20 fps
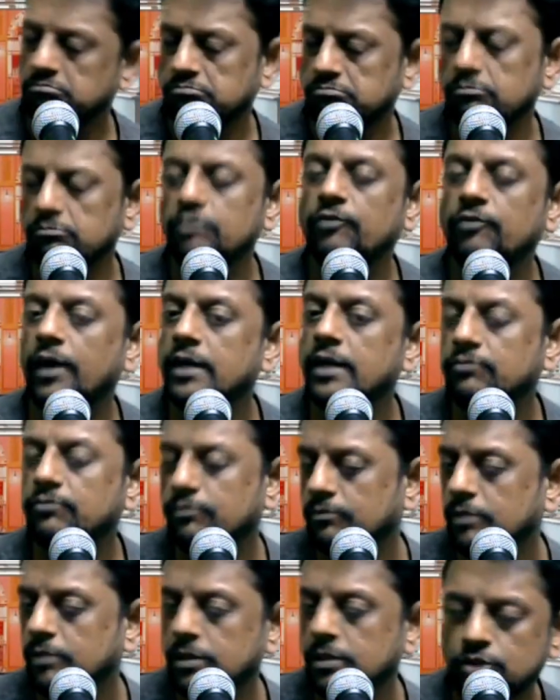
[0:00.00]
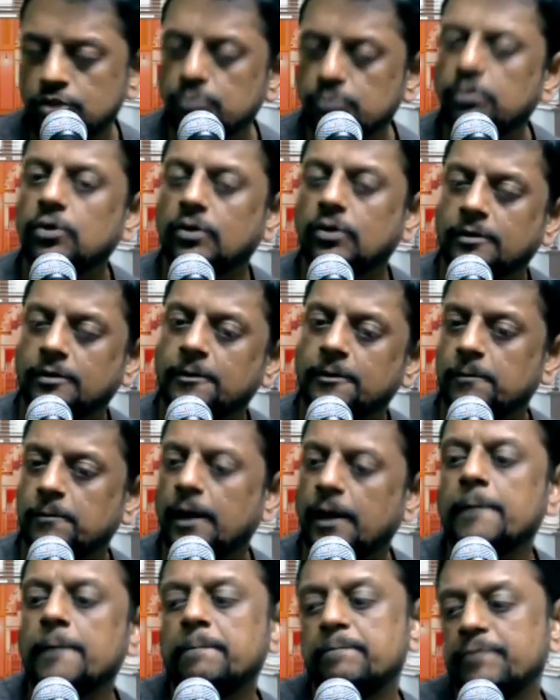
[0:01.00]
we find in this book,
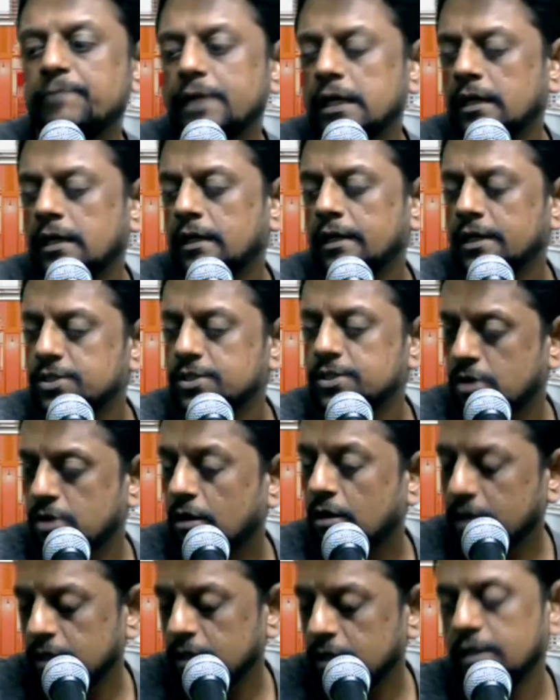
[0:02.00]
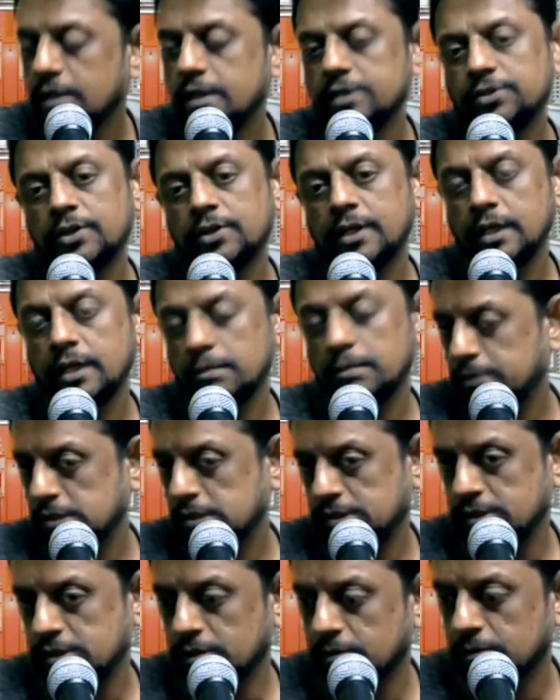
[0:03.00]
right? Historically, He's a real
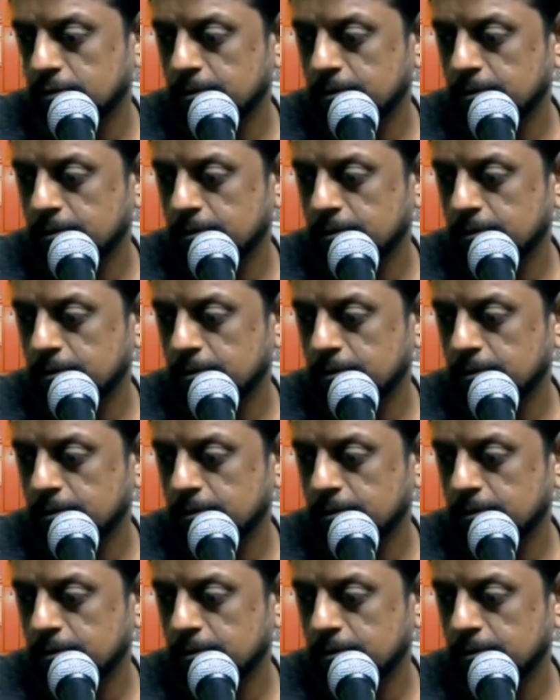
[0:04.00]
person.